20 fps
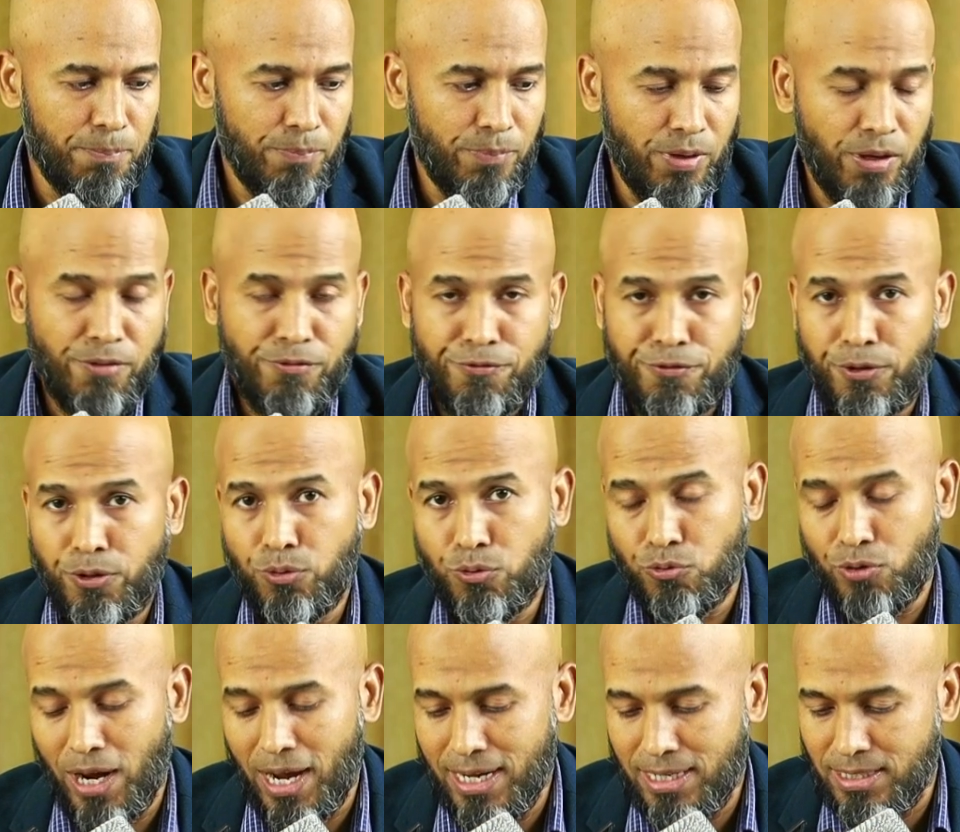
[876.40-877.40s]
If you
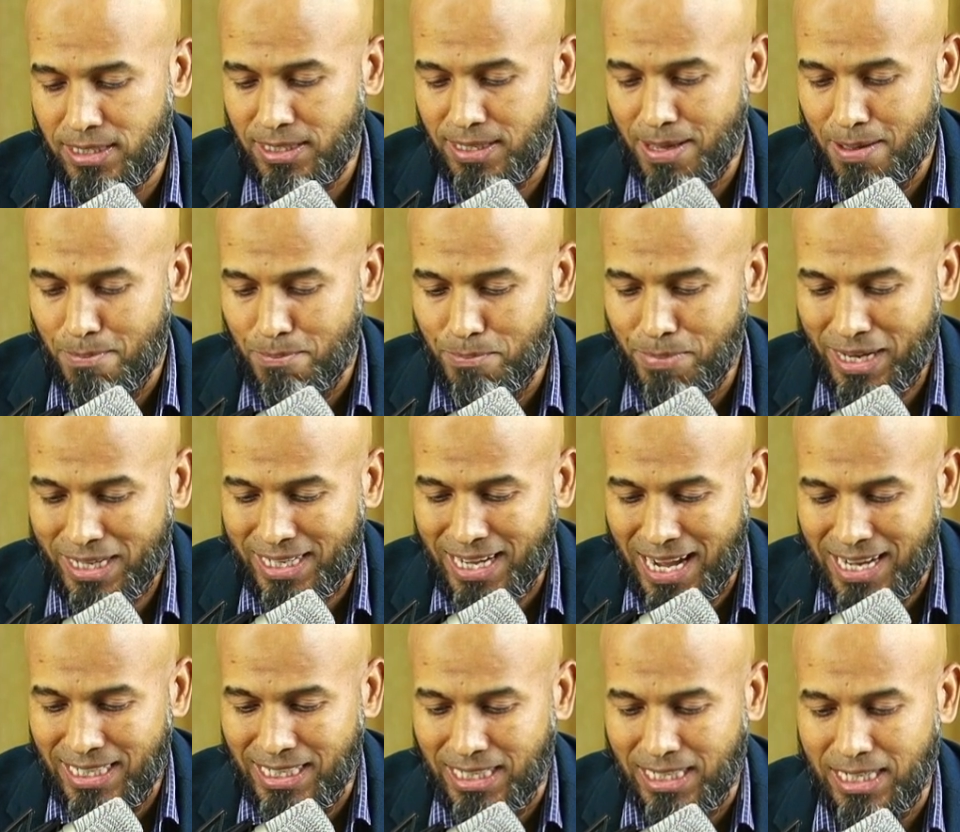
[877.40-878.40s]
write
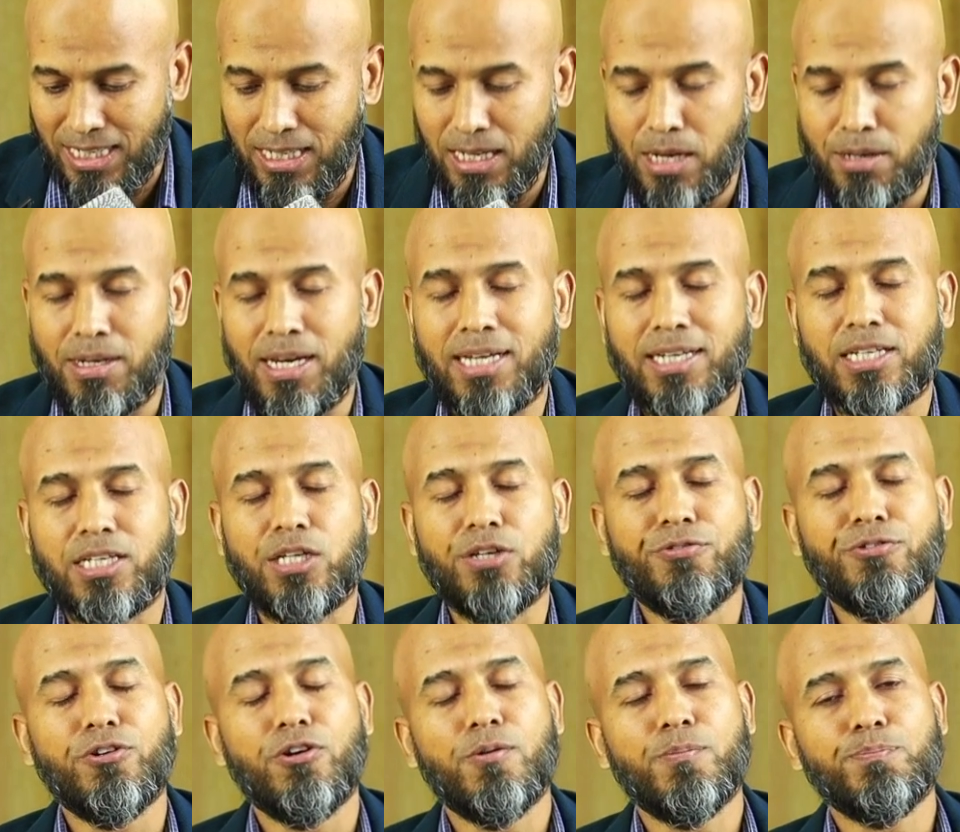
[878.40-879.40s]
mechanically, like
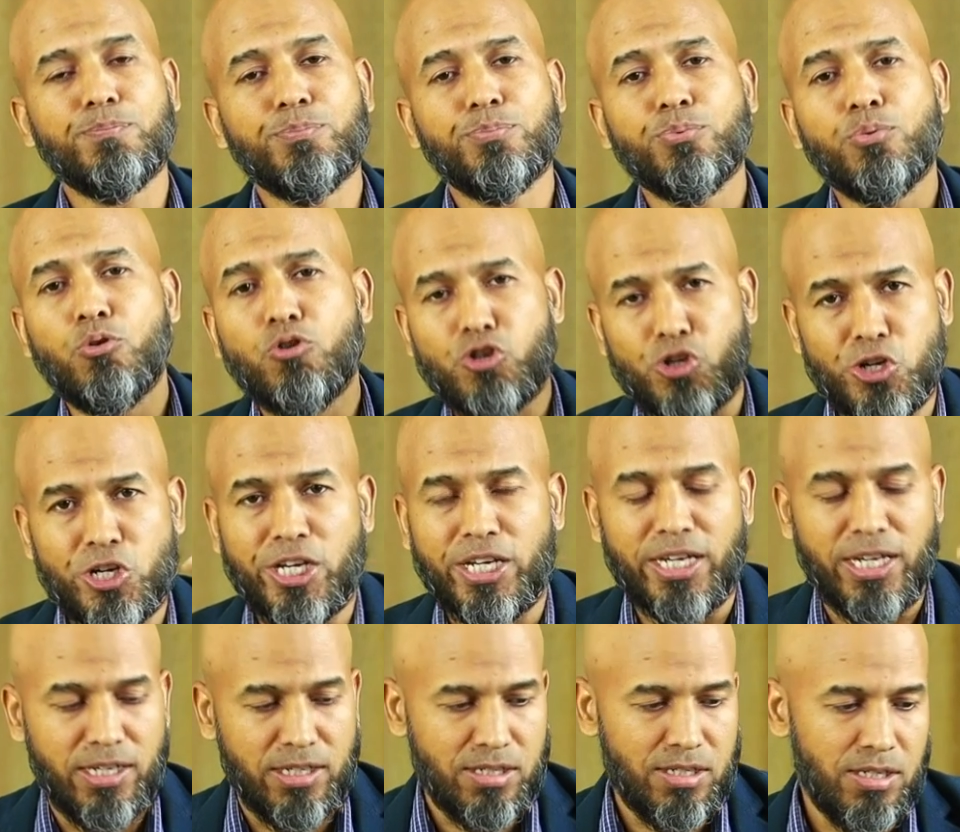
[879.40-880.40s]
if you are pushing
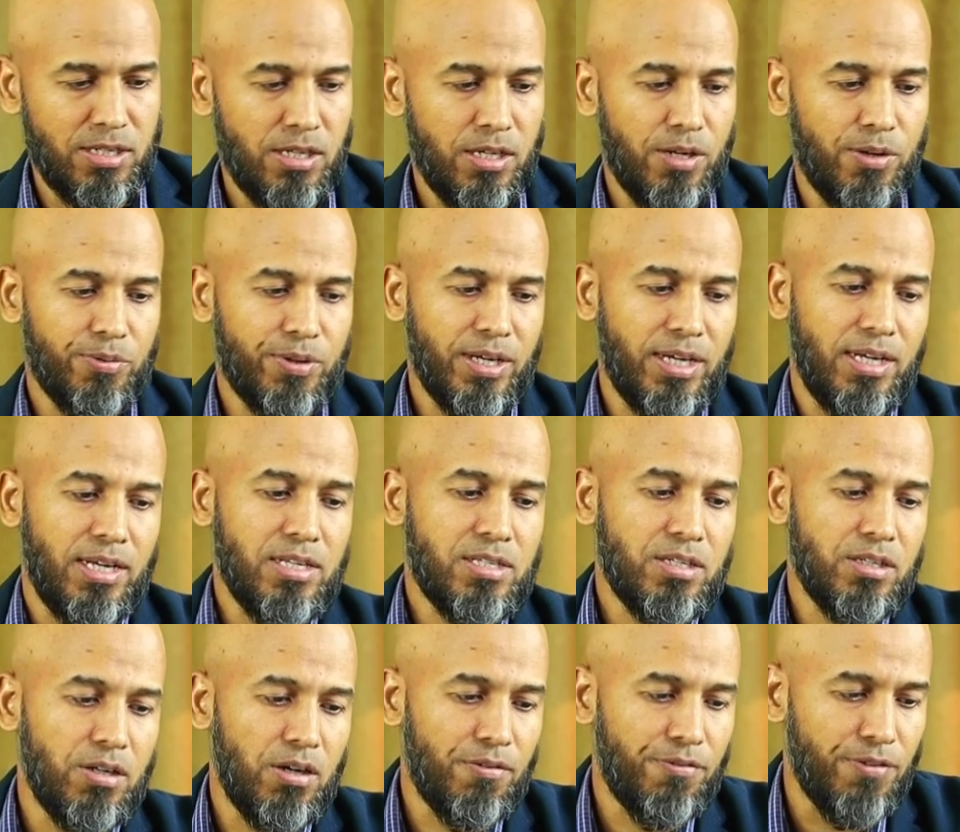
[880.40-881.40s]
it, okay,
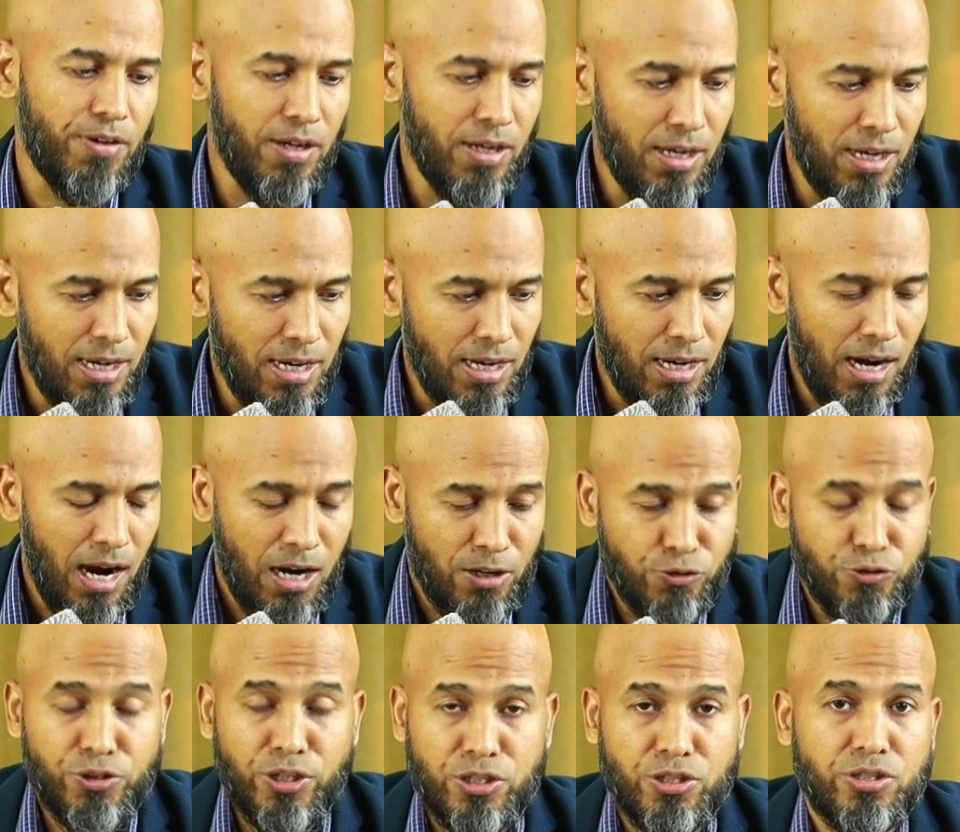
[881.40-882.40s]
instead of
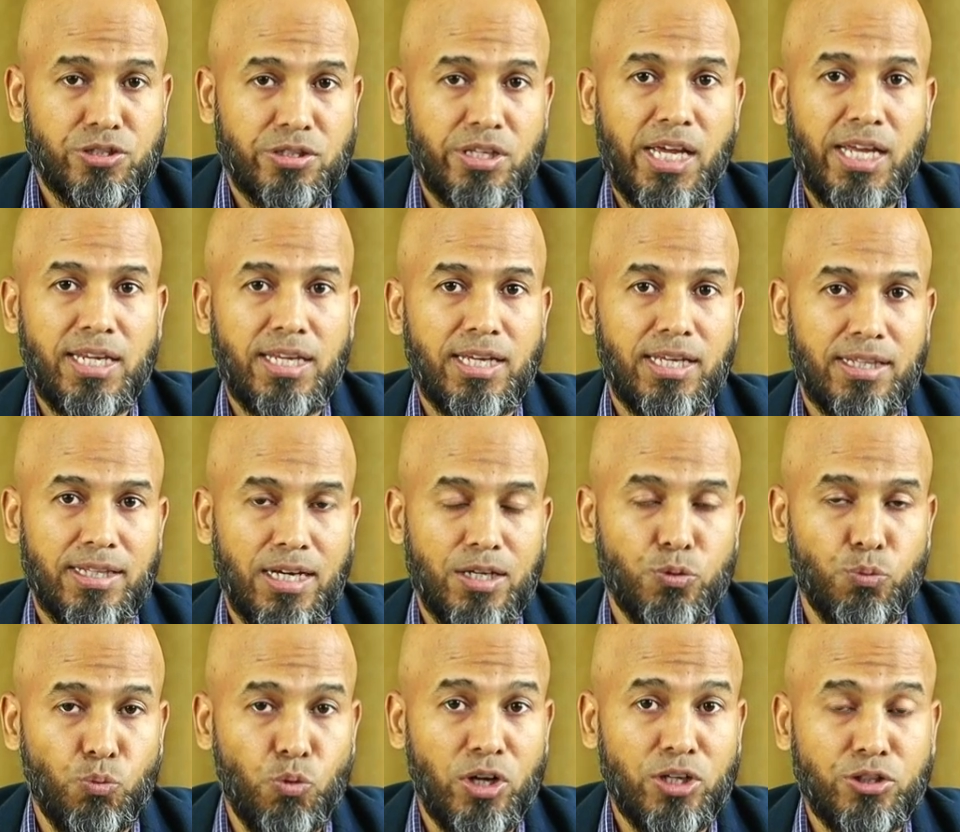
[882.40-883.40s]
understanding that
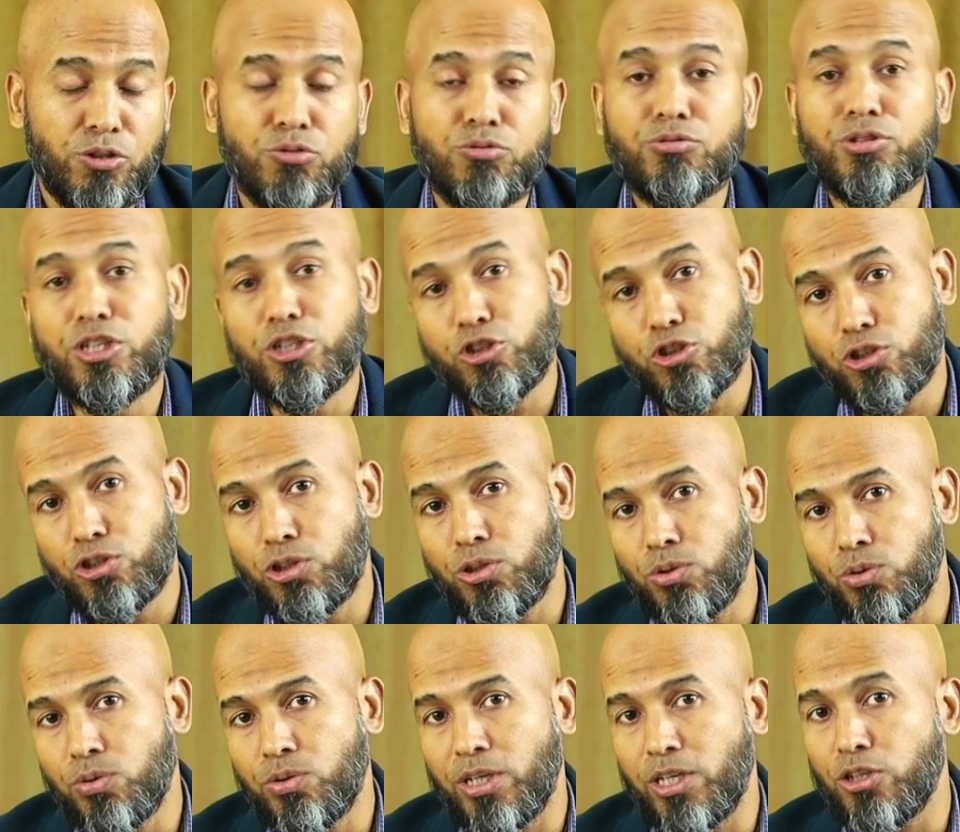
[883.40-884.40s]
what you need
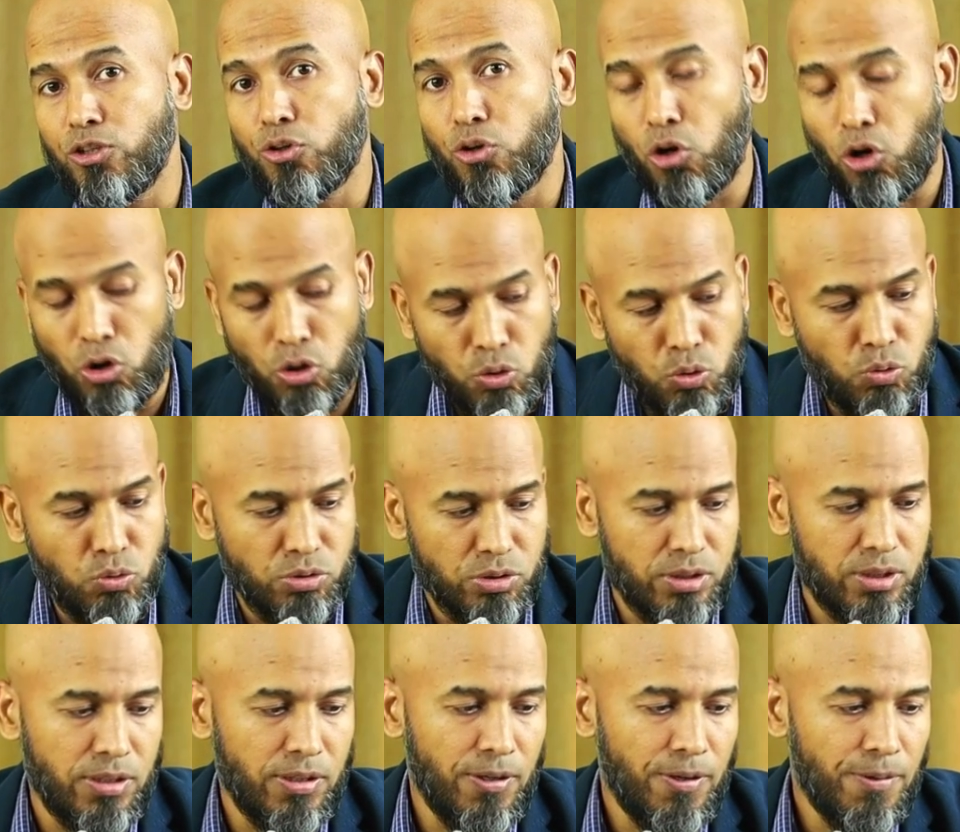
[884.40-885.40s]
to include,